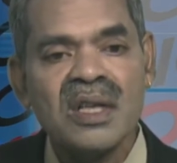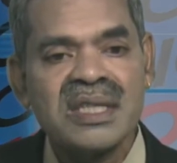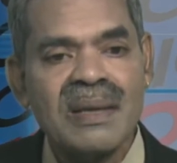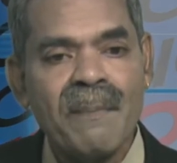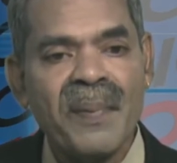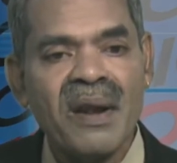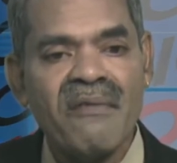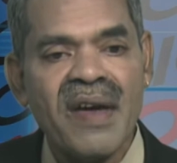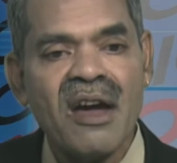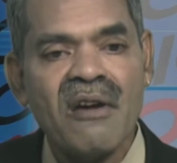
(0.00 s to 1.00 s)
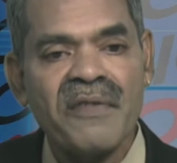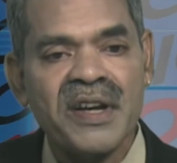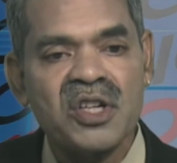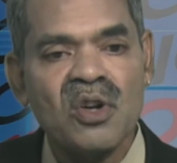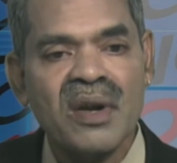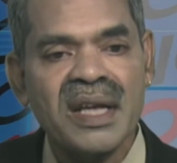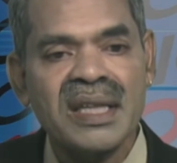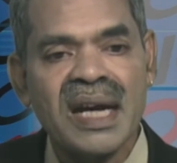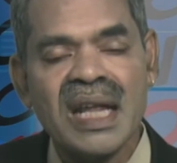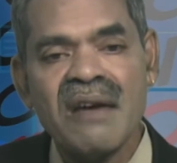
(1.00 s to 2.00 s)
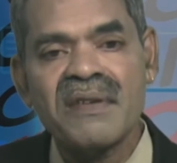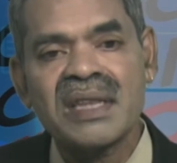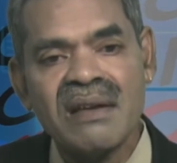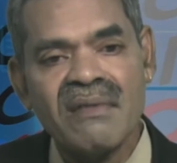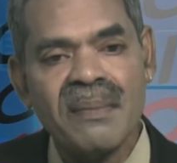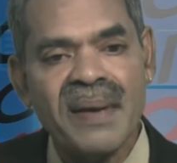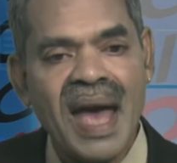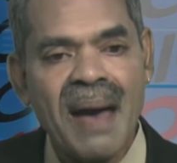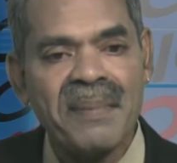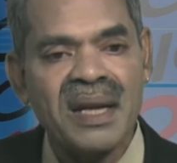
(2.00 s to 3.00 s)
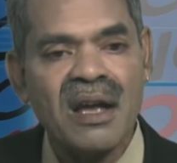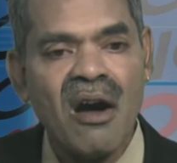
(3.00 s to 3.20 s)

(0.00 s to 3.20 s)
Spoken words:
simple way of assuring that everything will be happening